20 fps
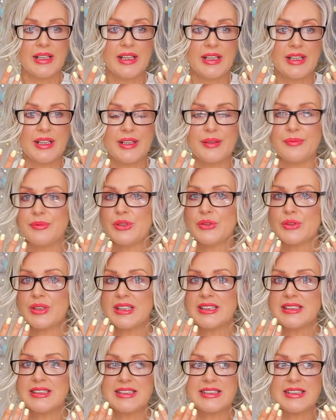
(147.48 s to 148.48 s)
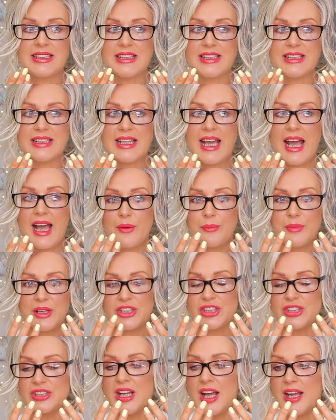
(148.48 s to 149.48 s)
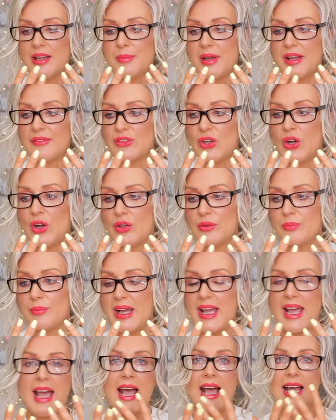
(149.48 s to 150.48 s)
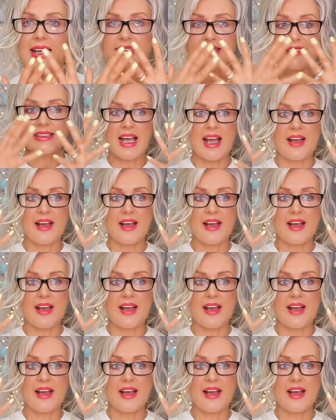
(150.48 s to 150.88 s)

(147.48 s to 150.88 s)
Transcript: um, you can see how much time I've got on my hands